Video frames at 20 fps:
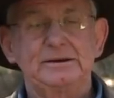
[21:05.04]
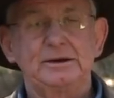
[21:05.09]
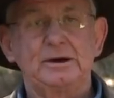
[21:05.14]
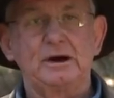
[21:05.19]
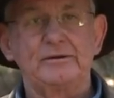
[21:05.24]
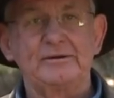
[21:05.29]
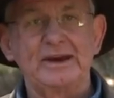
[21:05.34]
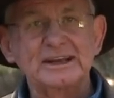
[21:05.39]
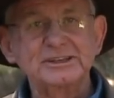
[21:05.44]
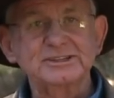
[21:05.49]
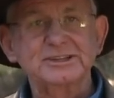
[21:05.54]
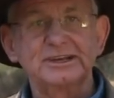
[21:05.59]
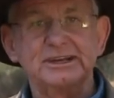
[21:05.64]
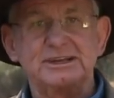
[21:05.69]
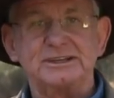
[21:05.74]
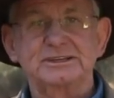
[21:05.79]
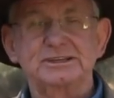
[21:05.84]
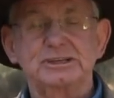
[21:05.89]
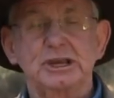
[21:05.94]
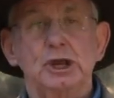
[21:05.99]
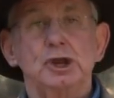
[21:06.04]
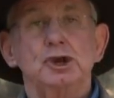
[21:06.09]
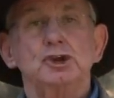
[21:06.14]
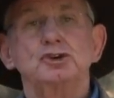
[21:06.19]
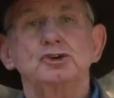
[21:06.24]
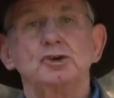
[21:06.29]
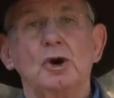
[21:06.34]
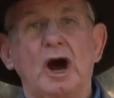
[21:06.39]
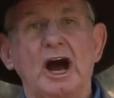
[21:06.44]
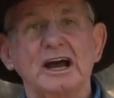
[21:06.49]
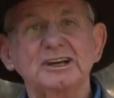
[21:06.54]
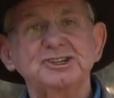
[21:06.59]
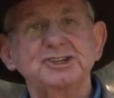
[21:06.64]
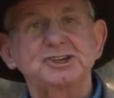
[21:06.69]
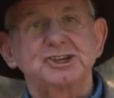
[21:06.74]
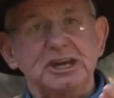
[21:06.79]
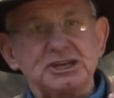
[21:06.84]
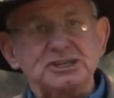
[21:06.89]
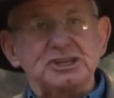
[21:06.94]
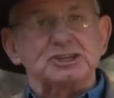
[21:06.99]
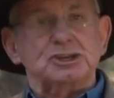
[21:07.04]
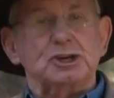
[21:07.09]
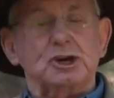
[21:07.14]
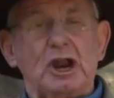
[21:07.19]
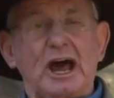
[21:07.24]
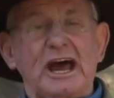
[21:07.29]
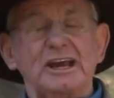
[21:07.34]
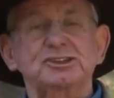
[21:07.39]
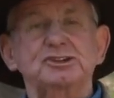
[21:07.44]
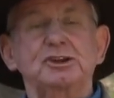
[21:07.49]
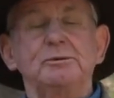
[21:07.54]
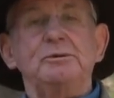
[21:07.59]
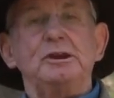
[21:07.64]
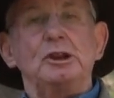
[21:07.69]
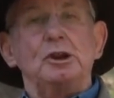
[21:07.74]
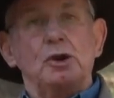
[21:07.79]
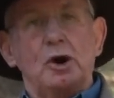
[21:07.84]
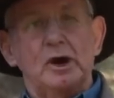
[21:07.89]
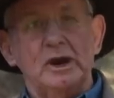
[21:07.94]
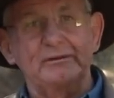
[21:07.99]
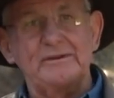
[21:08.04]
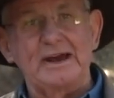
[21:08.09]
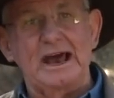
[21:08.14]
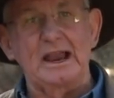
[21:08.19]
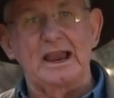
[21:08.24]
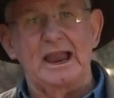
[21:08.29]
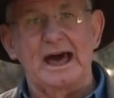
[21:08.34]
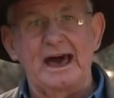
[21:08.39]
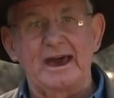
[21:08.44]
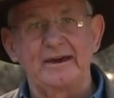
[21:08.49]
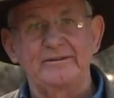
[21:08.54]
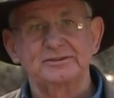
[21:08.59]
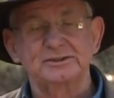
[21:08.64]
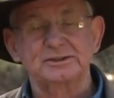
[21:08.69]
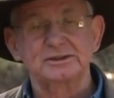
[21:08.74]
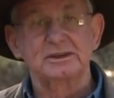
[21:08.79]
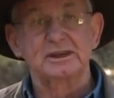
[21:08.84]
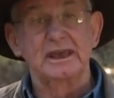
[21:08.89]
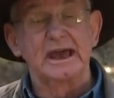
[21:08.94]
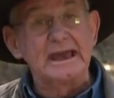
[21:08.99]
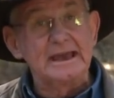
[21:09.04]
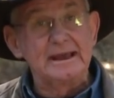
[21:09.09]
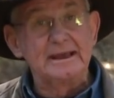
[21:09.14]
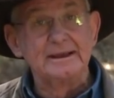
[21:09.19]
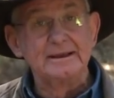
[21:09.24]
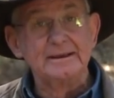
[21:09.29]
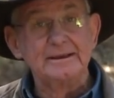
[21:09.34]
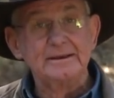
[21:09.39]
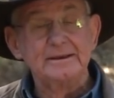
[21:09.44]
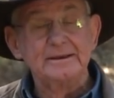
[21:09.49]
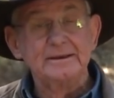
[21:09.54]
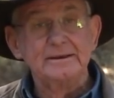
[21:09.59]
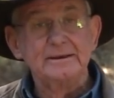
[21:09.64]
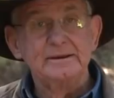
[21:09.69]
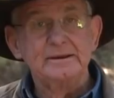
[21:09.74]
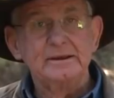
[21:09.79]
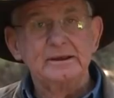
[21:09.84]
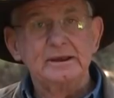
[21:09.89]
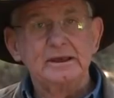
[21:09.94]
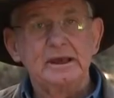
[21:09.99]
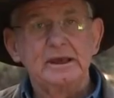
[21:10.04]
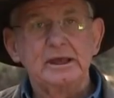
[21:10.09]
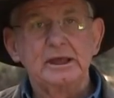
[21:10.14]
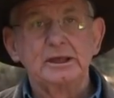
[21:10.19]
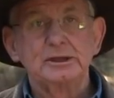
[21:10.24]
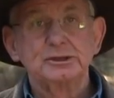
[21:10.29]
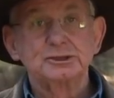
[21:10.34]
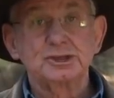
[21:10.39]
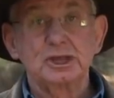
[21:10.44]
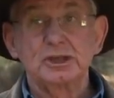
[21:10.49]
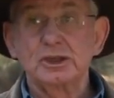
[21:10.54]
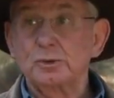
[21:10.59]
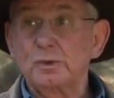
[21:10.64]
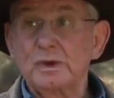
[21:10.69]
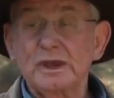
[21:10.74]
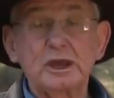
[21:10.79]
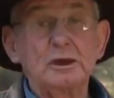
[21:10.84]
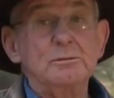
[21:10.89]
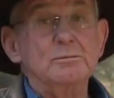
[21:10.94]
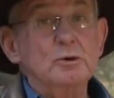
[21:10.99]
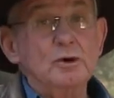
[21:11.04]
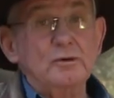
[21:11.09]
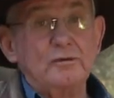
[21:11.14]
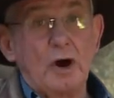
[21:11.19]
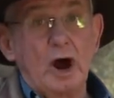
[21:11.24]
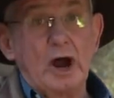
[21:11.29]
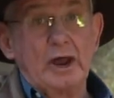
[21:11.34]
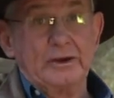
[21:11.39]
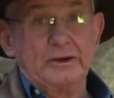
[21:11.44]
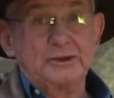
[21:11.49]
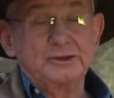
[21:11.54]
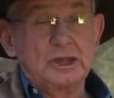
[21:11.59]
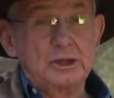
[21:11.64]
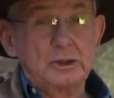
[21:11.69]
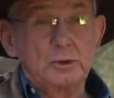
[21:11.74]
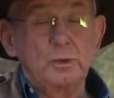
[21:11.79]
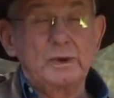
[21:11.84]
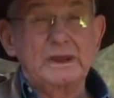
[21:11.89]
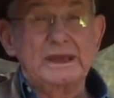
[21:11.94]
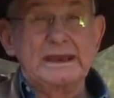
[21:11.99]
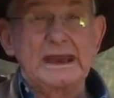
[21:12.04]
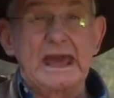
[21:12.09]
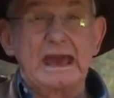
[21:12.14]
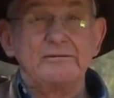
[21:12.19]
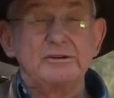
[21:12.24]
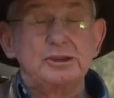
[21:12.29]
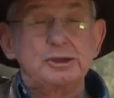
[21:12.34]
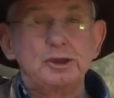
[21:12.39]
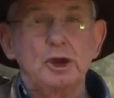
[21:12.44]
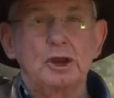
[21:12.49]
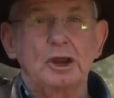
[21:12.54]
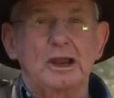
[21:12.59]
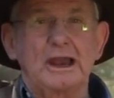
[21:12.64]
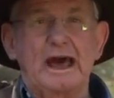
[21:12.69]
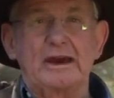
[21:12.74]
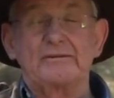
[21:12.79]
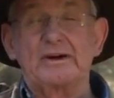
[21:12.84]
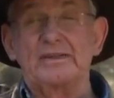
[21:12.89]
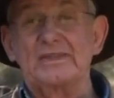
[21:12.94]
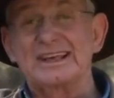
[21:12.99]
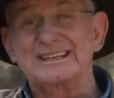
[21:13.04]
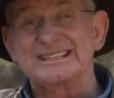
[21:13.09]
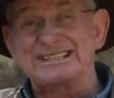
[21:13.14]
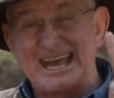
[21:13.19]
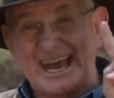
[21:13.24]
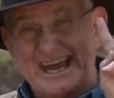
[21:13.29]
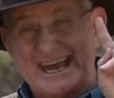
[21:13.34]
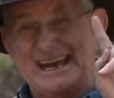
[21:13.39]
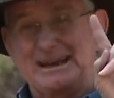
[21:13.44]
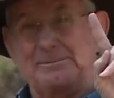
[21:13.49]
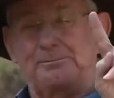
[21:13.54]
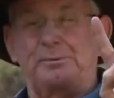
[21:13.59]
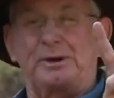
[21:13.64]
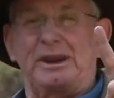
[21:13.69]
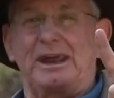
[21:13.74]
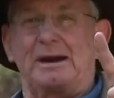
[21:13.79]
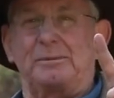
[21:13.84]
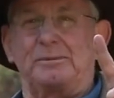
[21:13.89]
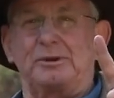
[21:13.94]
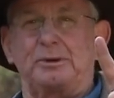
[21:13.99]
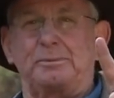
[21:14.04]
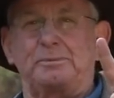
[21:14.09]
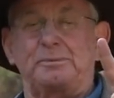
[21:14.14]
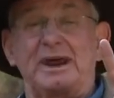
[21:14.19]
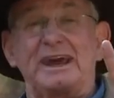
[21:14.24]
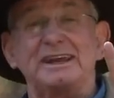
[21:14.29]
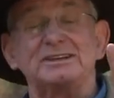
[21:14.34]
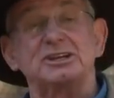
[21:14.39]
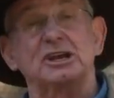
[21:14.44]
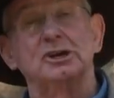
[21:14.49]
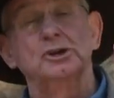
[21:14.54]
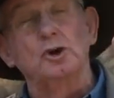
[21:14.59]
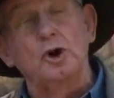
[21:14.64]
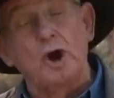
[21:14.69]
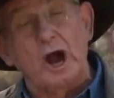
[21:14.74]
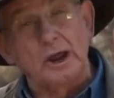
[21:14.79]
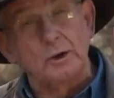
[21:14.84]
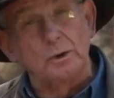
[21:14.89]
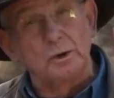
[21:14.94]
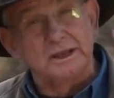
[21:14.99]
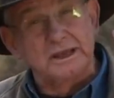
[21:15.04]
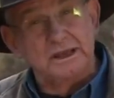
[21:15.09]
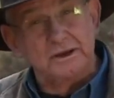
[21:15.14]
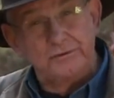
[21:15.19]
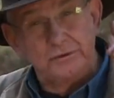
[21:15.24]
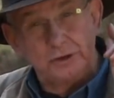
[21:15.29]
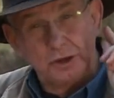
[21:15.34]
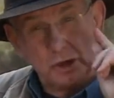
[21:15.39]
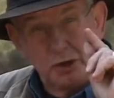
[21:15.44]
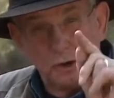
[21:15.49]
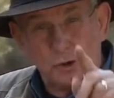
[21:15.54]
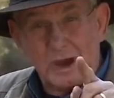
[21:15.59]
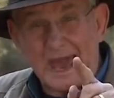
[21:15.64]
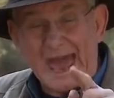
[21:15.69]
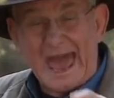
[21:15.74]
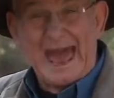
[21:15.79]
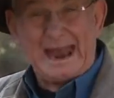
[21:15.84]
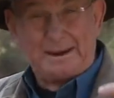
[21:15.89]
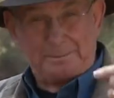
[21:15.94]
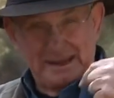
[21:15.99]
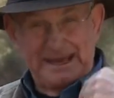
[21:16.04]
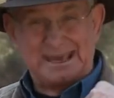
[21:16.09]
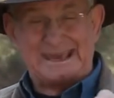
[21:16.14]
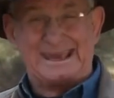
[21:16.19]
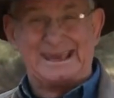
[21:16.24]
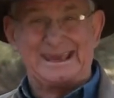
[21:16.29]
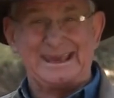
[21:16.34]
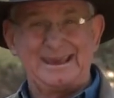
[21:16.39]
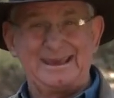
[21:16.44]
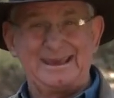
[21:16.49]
of our sins, to ask Jesus Christ to be Lord of our lives, okay? So that we can move on, so that we can have eternal life. And the second prayer I'm going to pray is that God will give you and me